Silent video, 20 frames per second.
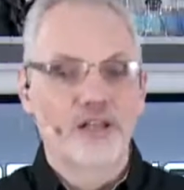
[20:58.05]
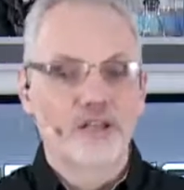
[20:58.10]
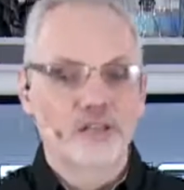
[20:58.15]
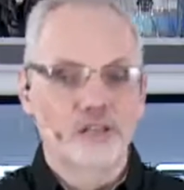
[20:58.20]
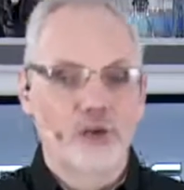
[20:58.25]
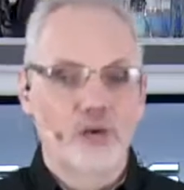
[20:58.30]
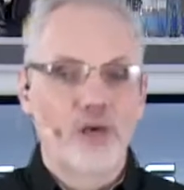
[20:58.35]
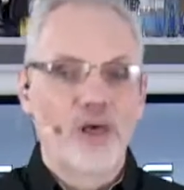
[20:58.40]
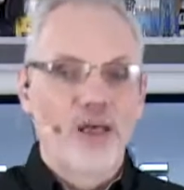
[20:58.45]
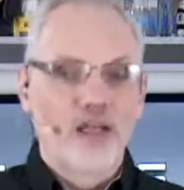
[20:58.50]

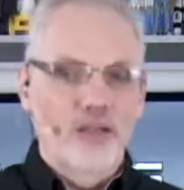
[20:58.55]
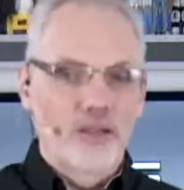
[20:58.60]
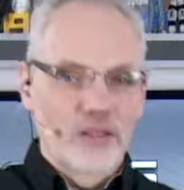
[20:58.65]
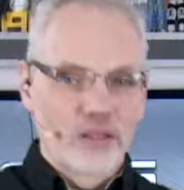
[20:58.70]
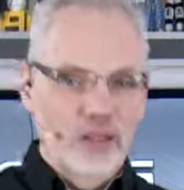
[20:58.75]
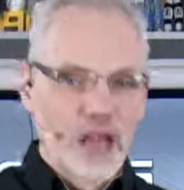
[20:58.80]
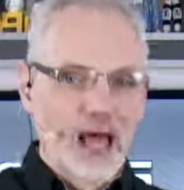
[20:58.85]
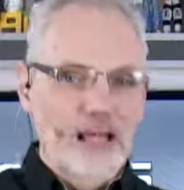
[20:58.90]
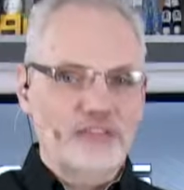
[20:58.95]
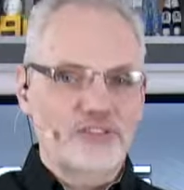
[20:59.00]
So
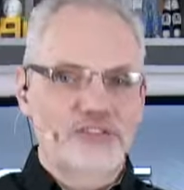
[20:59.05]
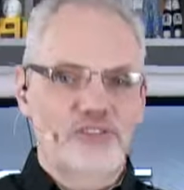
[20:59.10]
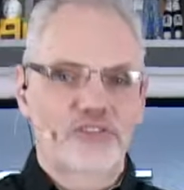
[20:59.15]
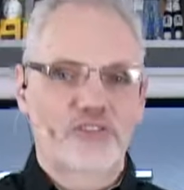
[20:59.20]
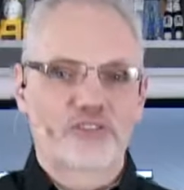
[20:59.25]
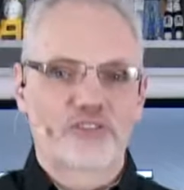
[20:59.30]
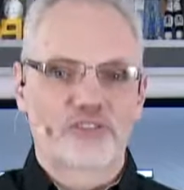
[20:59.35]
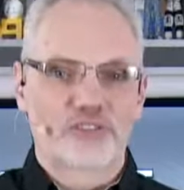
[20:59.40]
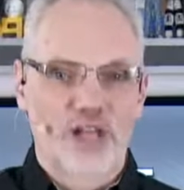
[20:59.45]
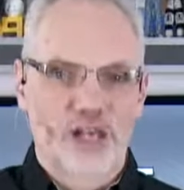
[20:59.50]
lots of
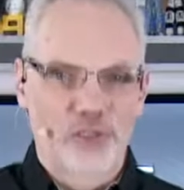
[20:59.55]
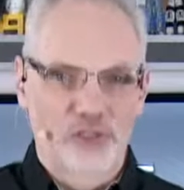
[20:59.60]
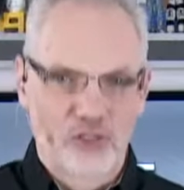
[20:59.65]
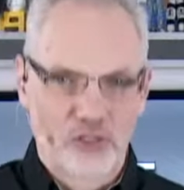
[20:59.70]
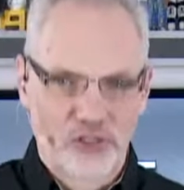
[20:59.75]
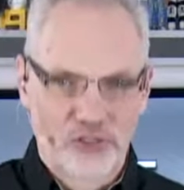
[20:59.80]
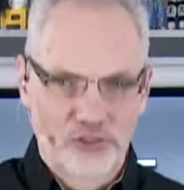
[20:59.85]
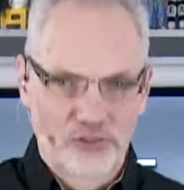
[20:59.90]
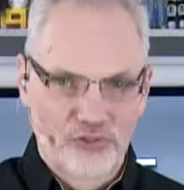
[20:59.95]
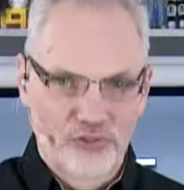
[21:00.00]
these types of
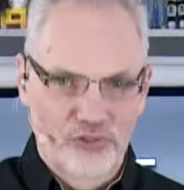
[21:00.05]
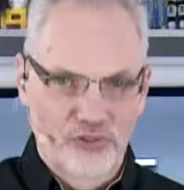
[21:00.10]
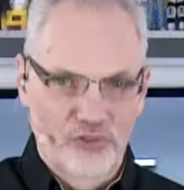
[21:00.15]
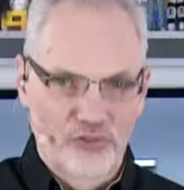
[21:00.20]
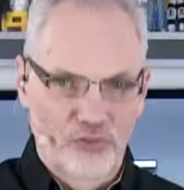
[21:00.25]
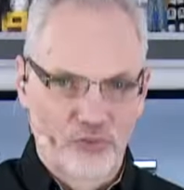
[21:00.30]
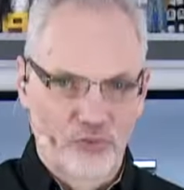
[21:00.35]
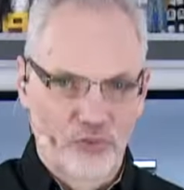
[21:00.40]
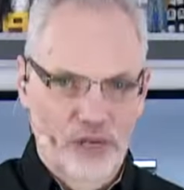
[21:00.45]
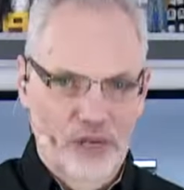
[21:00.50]

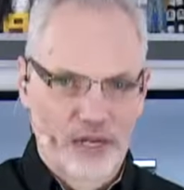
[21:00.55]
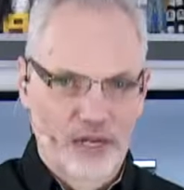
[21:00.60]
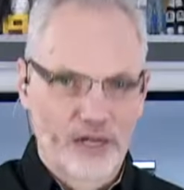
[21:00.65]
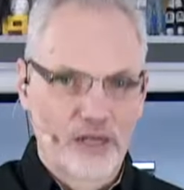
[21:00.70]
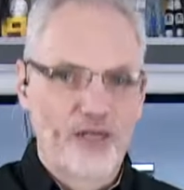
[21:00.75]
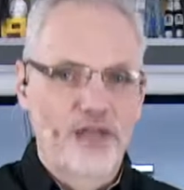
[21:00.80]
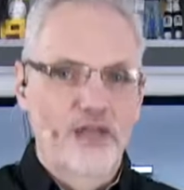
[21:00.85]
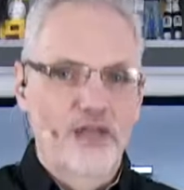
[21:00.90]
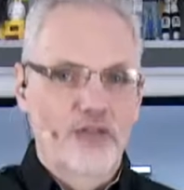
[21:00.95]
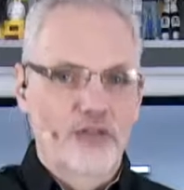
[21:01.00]
uses where
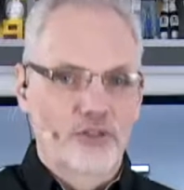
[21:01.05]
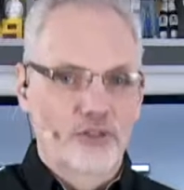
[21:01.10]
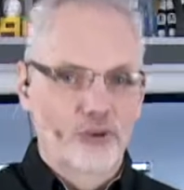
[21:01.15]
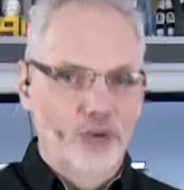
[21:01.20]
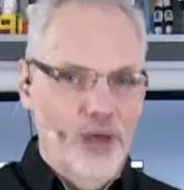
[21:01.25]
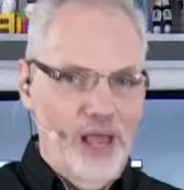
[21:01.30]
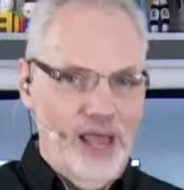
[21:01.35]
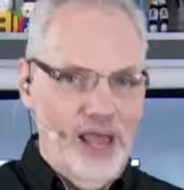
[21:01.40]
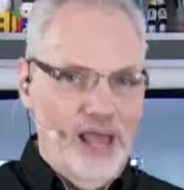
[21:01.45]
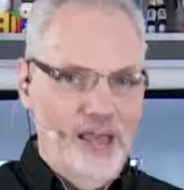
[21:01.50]
you
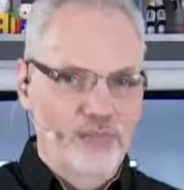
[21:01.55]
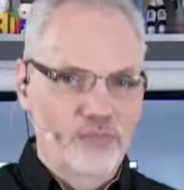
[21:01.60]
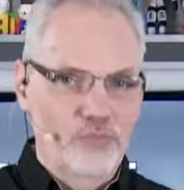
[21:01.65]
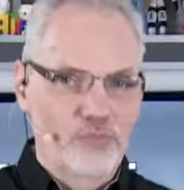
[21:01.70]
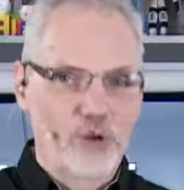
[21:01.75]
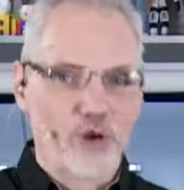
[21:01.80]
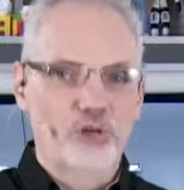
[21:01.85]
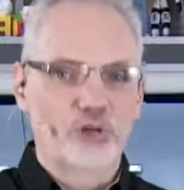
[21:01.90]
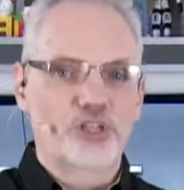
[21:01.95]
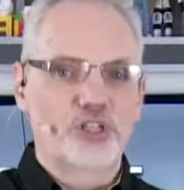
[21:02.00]
have
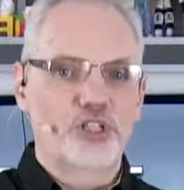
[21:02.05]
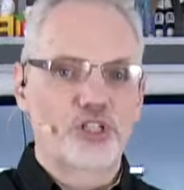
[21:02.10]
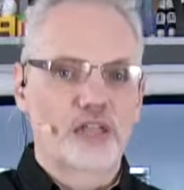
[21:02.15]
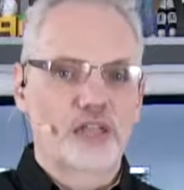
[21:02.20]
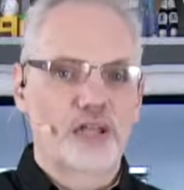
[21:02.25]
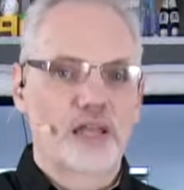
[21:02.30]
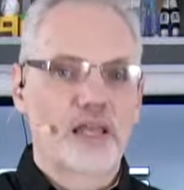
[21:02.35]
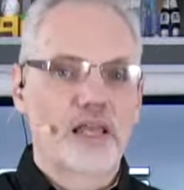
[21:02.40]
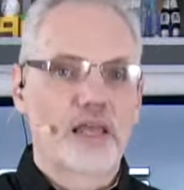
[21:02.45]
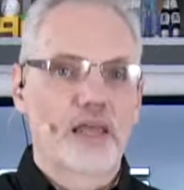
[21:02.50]

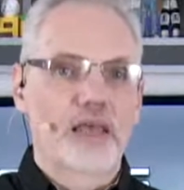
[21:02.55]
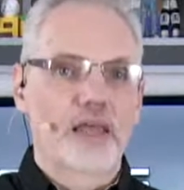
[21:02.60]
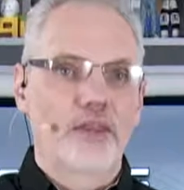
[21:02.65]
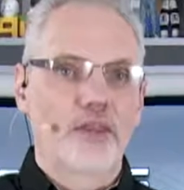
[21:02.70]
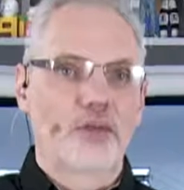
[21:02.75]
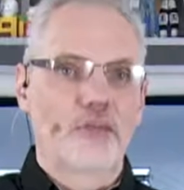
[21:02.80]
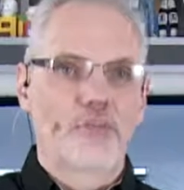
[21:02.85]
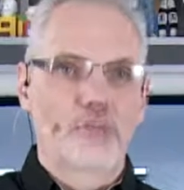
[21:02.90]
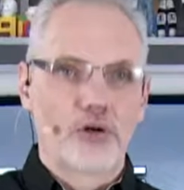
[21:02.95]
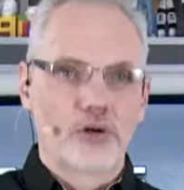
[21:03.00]
motion and
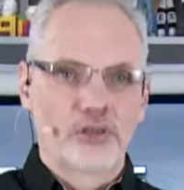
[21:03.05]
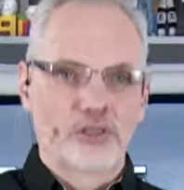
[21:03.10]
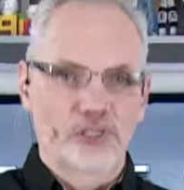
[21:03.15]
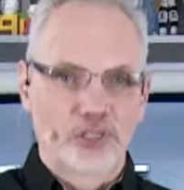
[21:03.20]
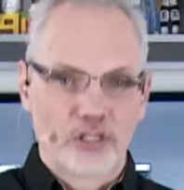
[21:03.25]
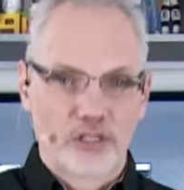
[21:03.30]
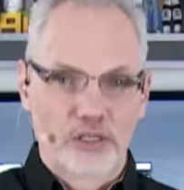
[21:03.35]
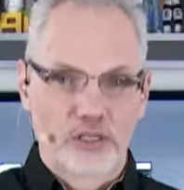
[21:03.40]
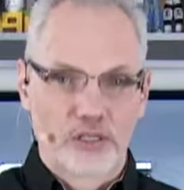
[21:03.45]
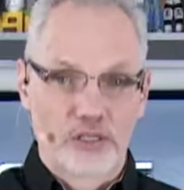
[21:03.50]
the
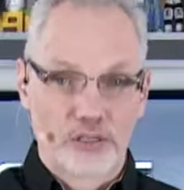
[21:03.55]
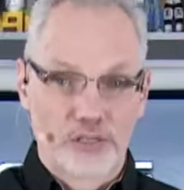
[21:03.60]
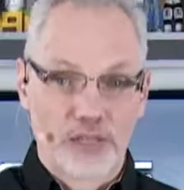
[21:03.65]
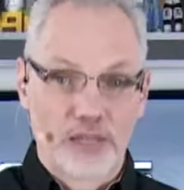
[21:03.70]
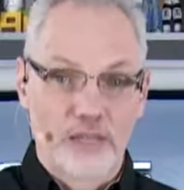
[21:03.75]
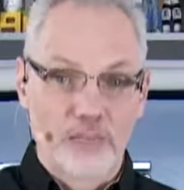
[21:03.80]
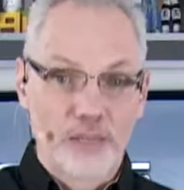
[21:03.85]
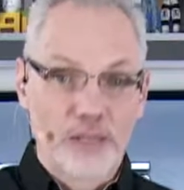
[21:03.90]
motion that